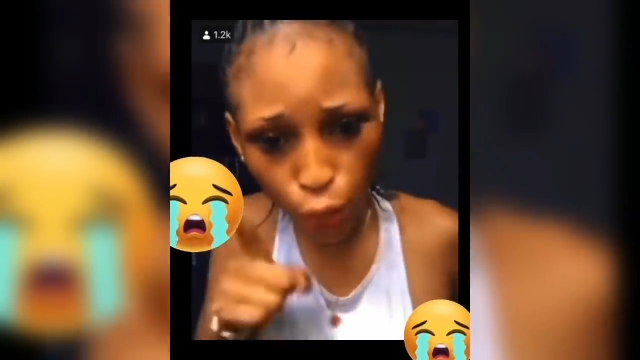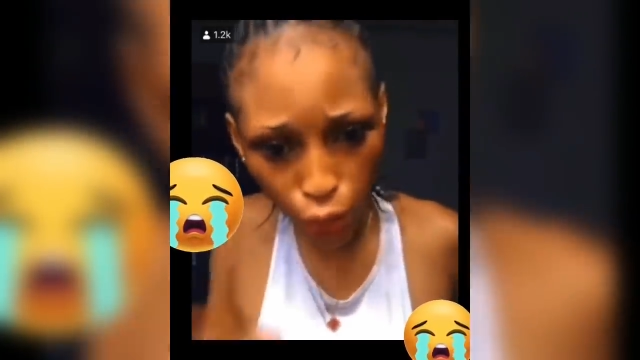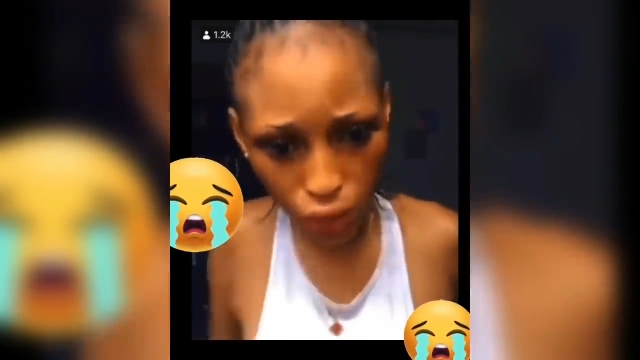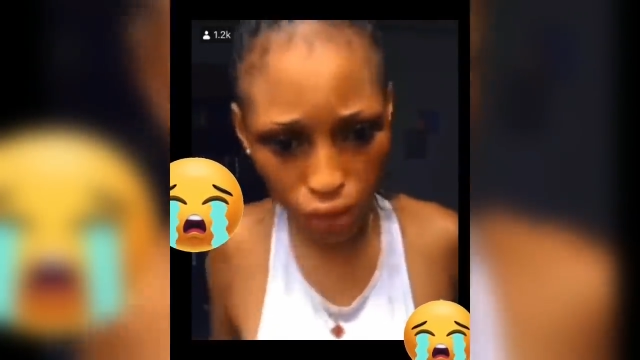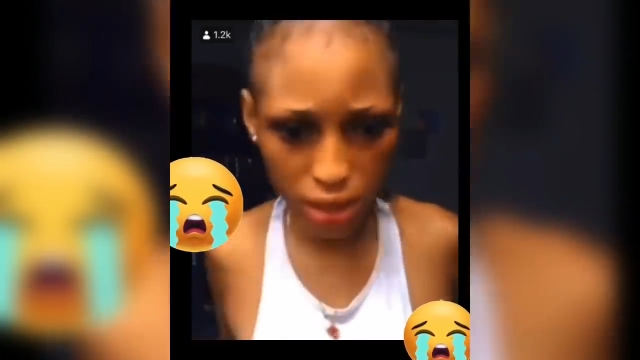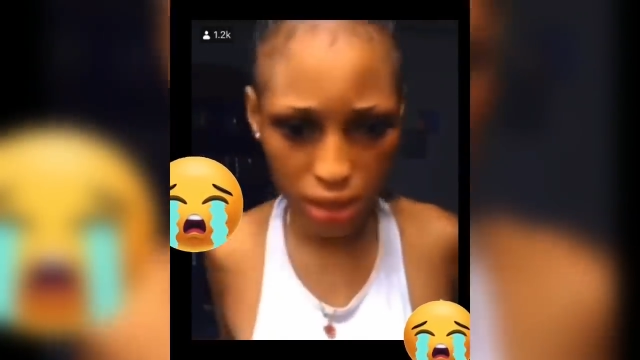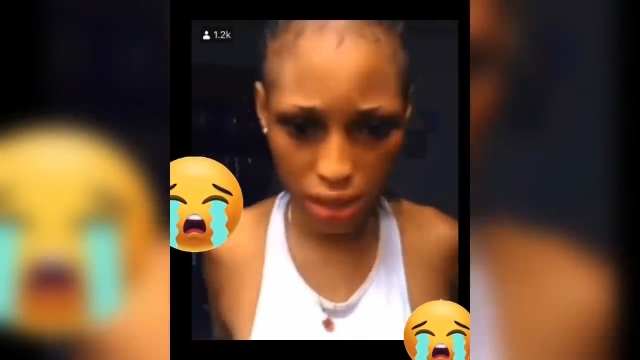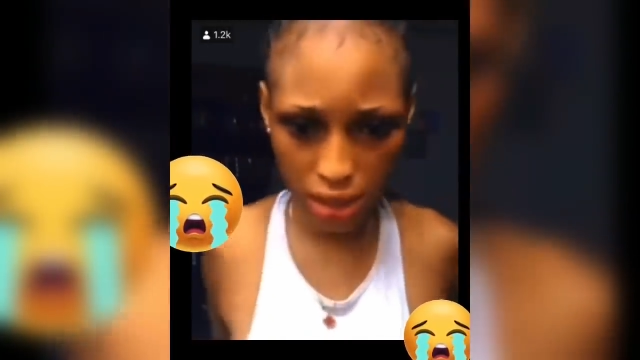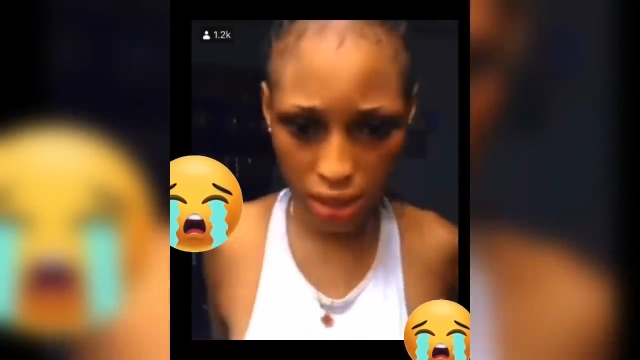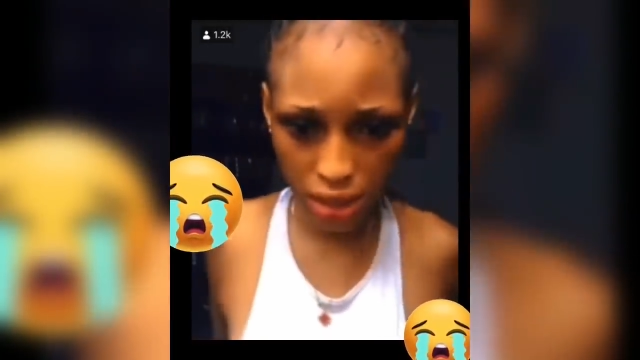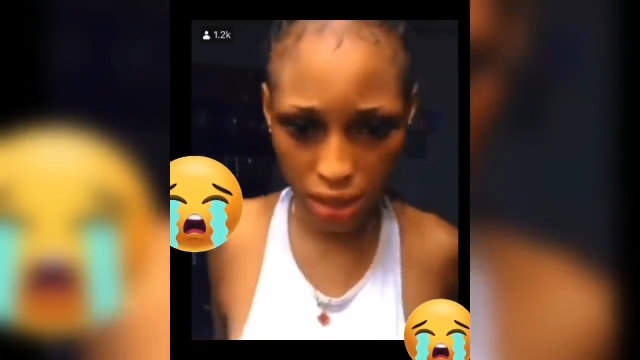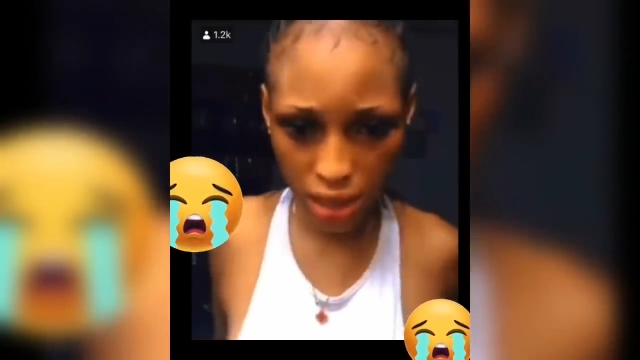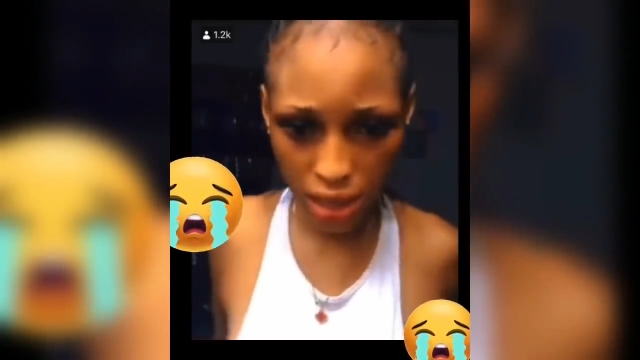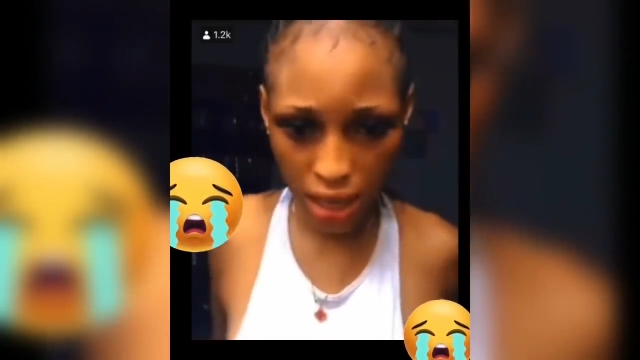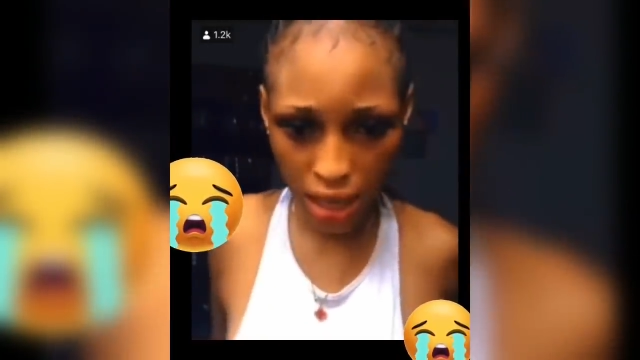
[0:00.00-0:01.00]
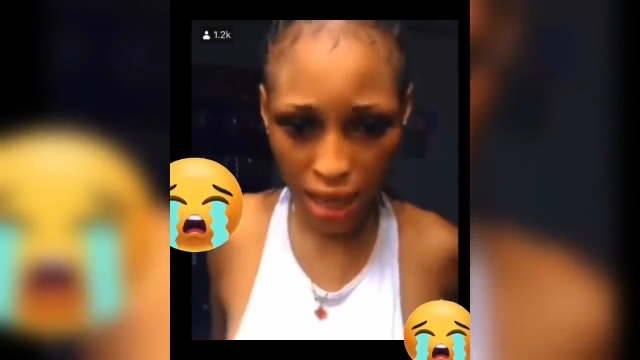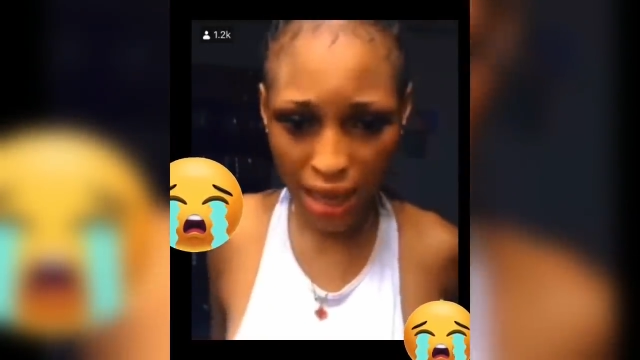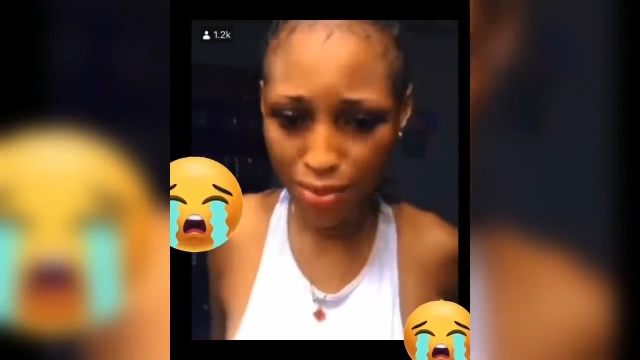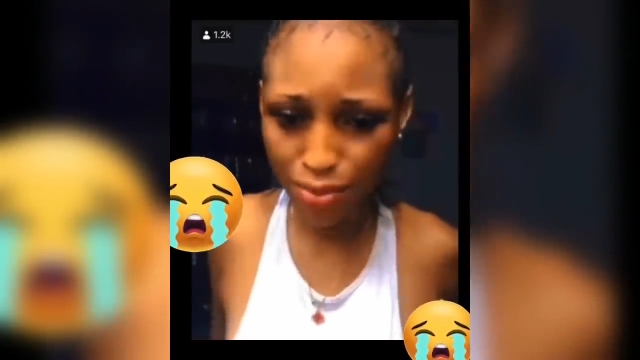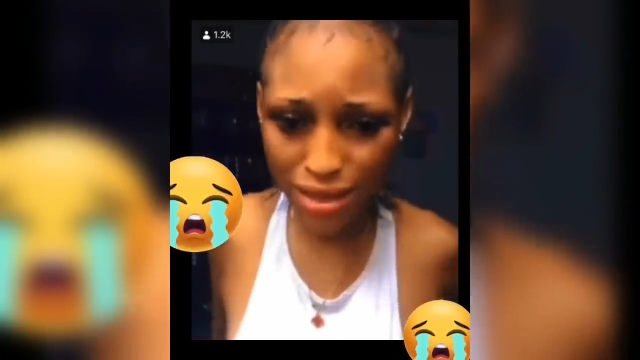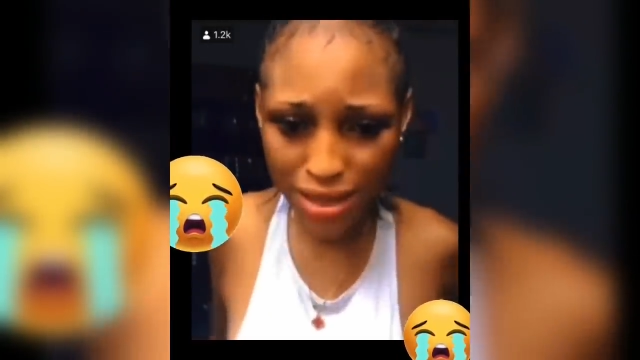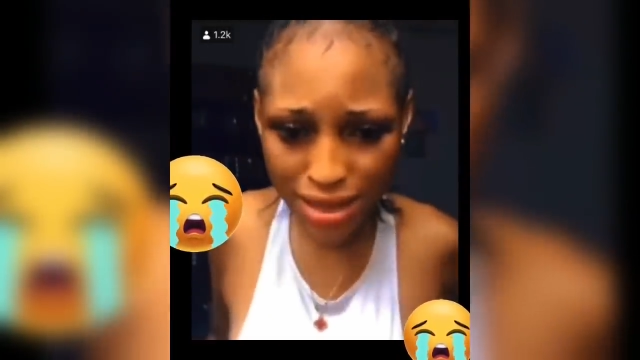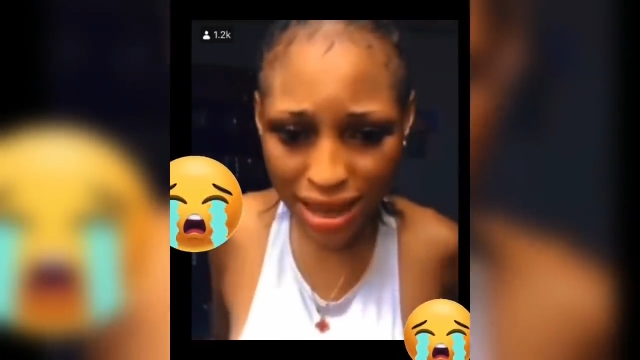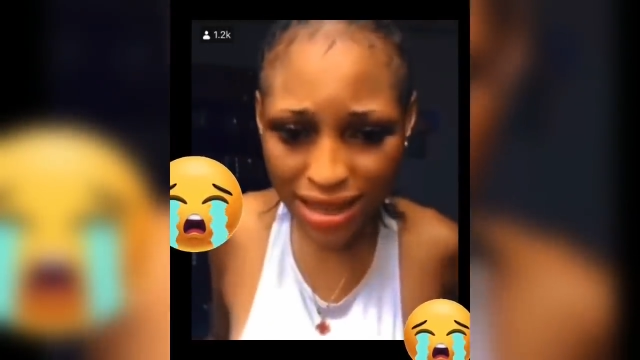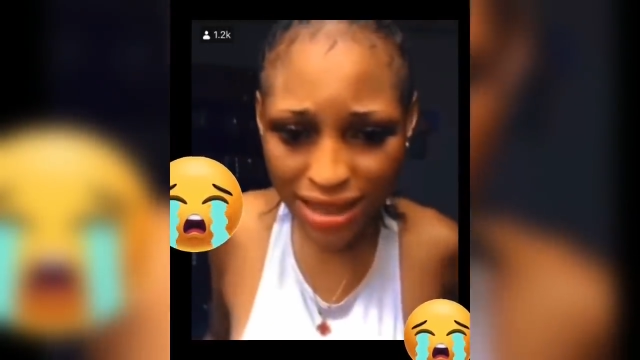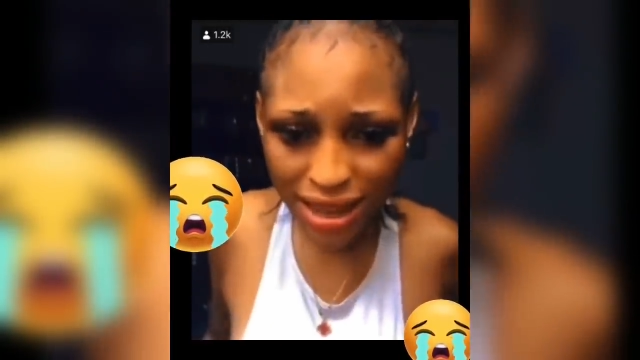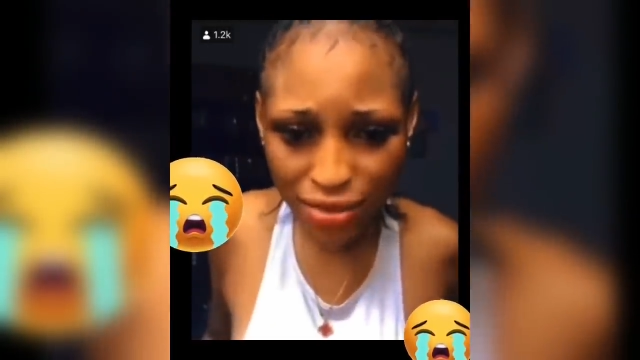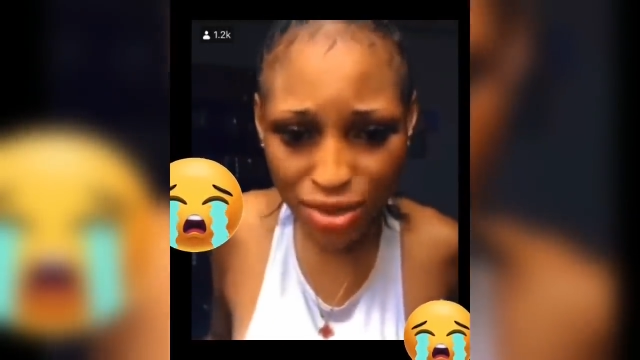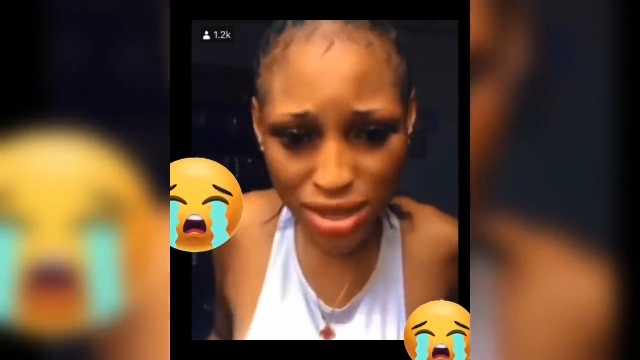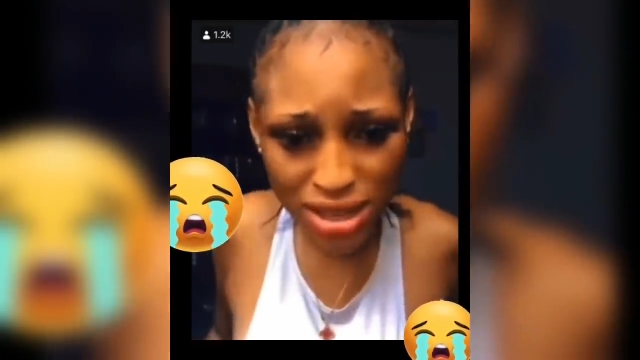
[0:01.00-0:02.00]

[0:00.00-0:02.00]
worse. And besides, have you